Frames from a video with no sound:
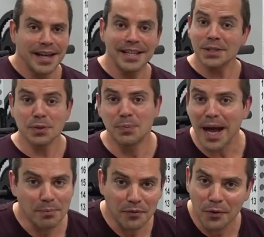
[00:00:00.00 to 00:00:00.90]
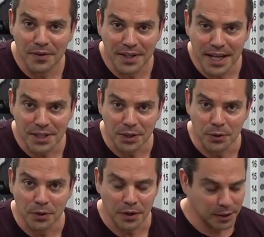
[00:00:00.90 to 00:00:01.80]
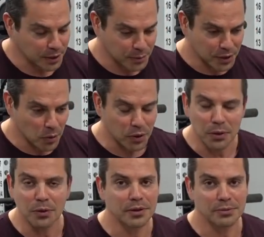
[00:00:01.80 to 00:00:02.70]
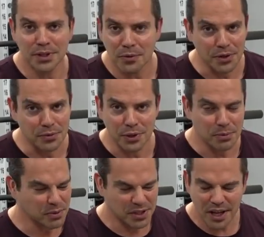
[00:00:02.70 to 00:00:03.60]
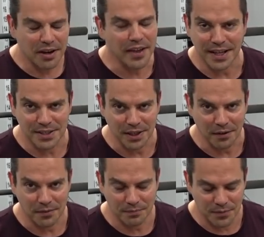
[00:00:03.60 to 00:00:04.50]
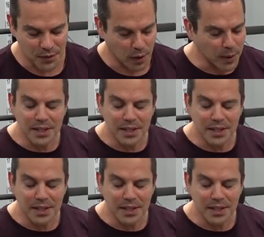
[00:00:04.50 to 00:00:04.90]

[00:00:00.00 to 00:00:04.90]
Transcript: And this was back before the days of Google. There was no Google, there was no YouTube, there was none of that stuff. So I